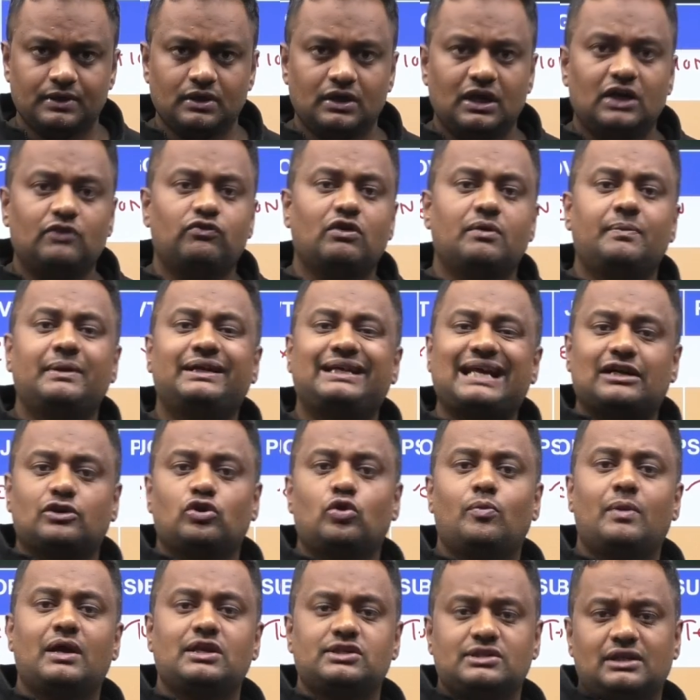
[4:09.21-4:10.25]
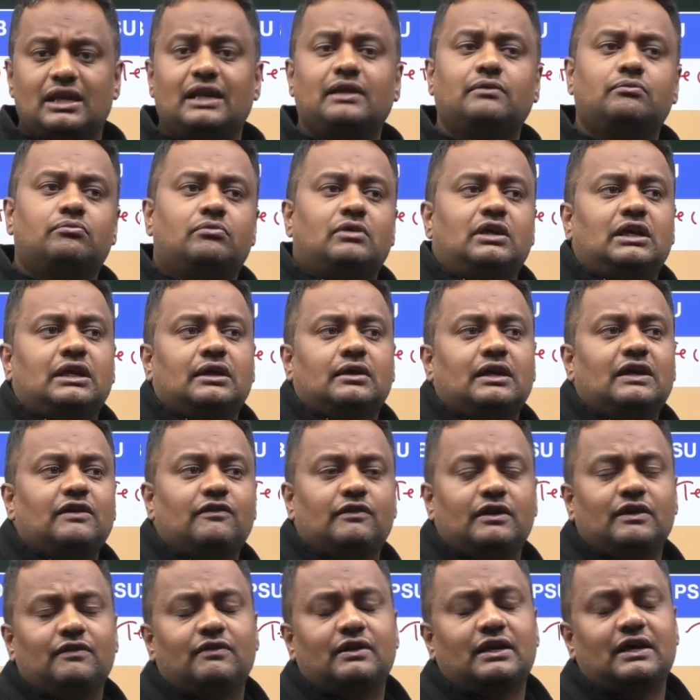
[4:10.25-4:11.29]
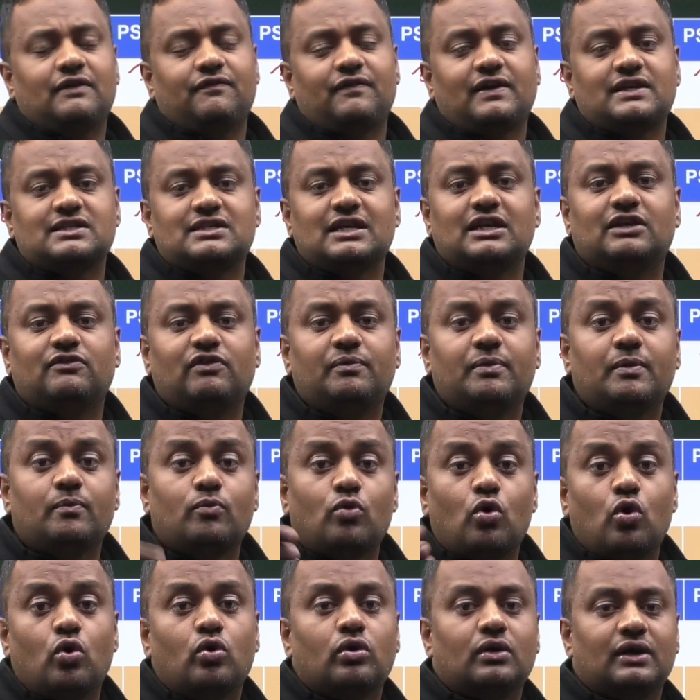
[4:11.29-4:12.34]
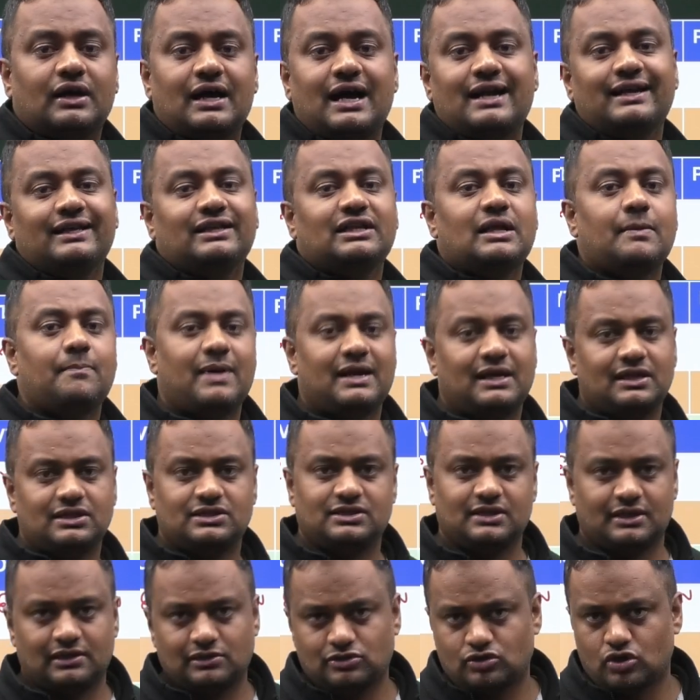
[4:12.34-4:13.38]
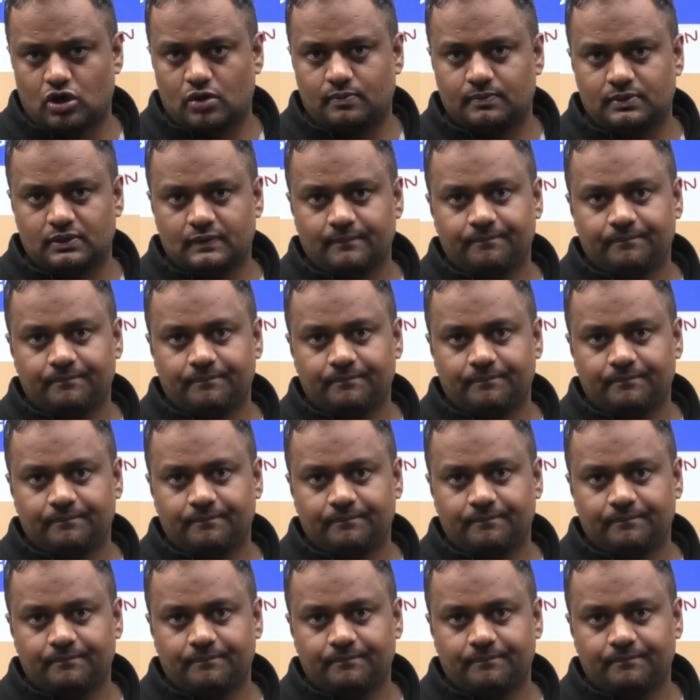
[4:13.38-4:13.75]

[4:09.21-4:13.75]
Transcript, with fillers: It will be techno-managerial, and even if I say it will be more regarding the managerial job.